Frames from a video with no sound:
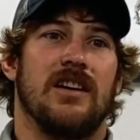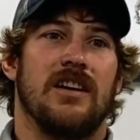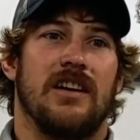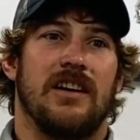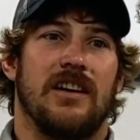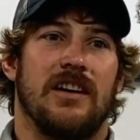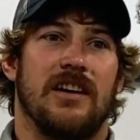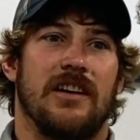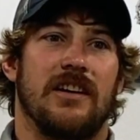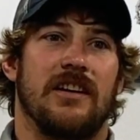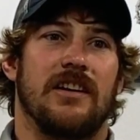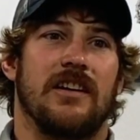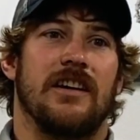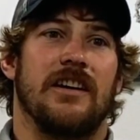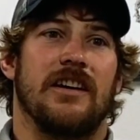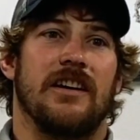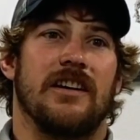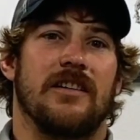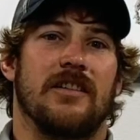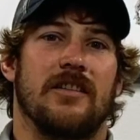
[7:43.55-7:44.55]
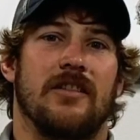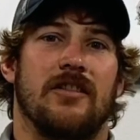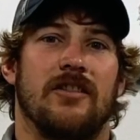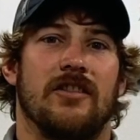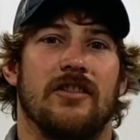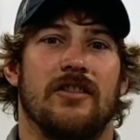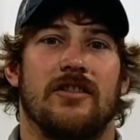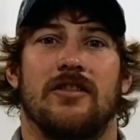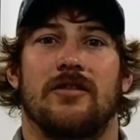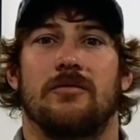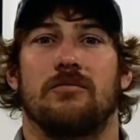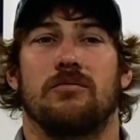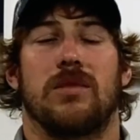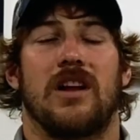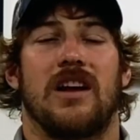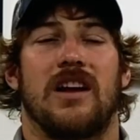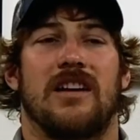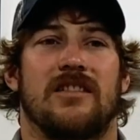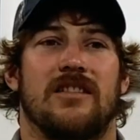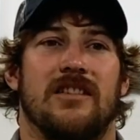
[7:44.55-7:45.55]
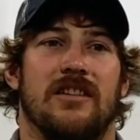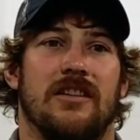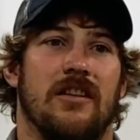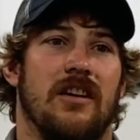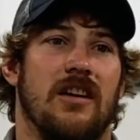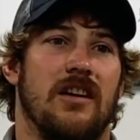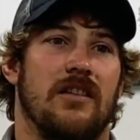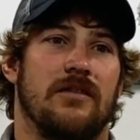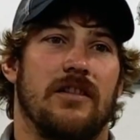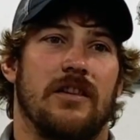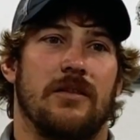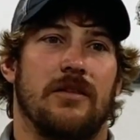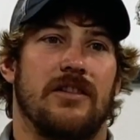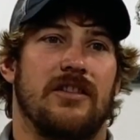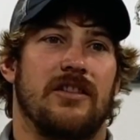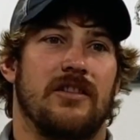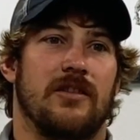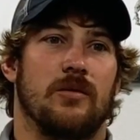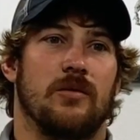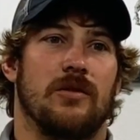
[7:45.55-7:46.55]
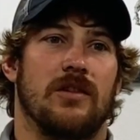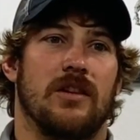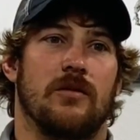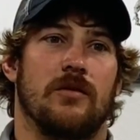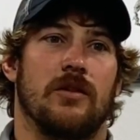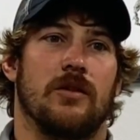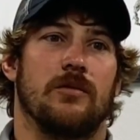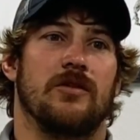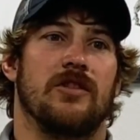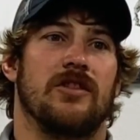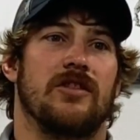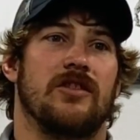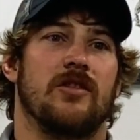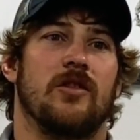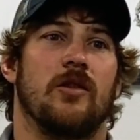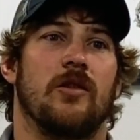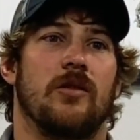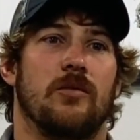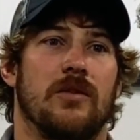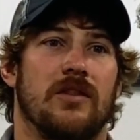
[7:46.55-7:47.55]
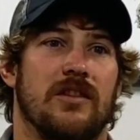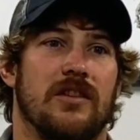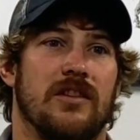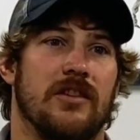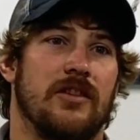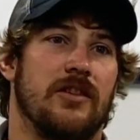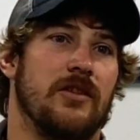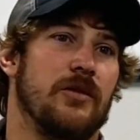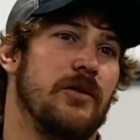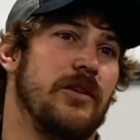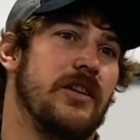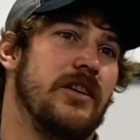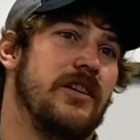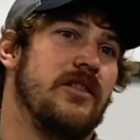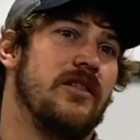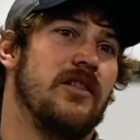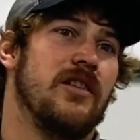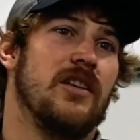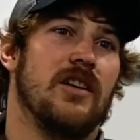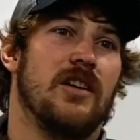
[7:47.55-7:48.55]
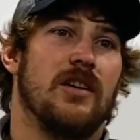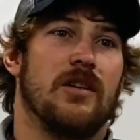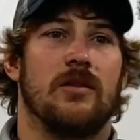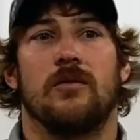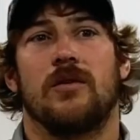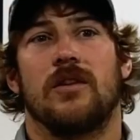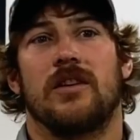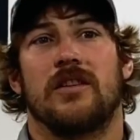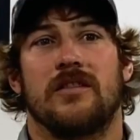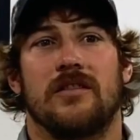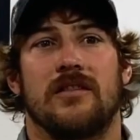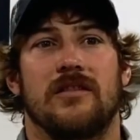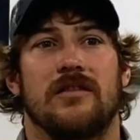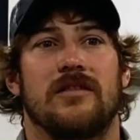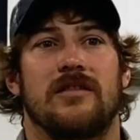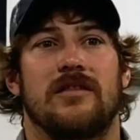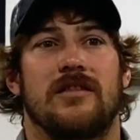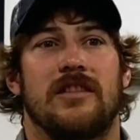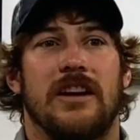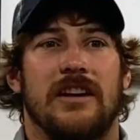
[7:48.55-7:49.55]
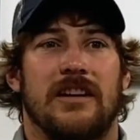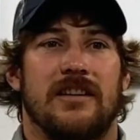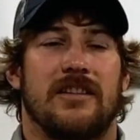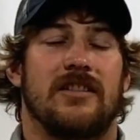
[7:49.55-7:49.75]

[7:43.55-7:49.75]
and just blasted off every single one of them, just knowing what they're doing, what takes